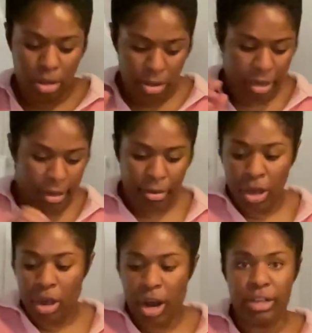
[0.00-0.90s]
Okay.
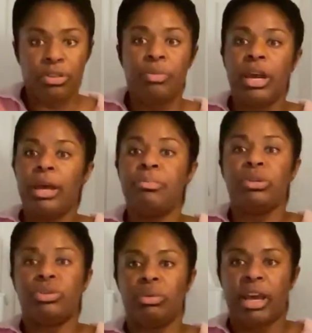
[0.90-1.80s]
All right, so I went ahead and
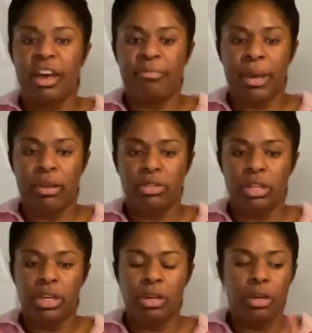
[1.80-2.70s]
put 2.5 pounds
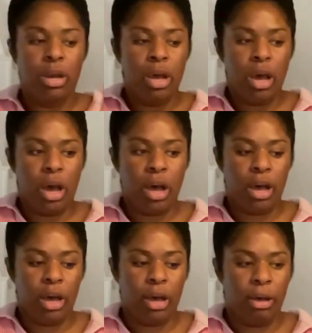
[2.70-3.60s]
in here.
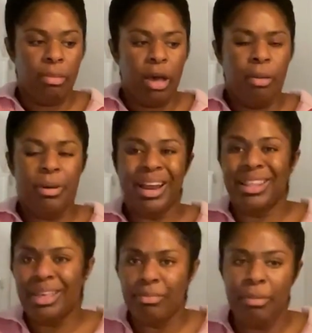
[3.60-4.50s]
But I
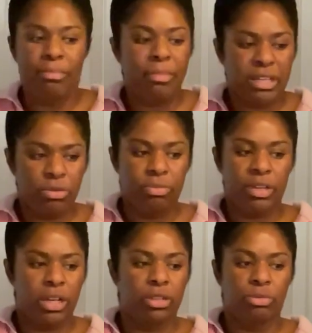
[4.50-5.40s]
think my sweet
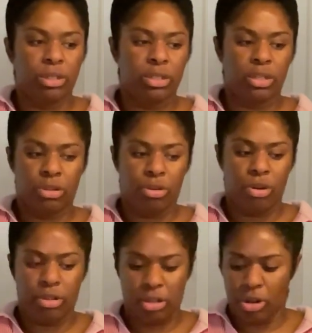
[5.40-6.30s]
potatoes were just a little
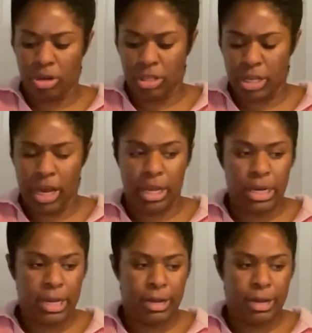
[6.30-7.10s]
on the large side.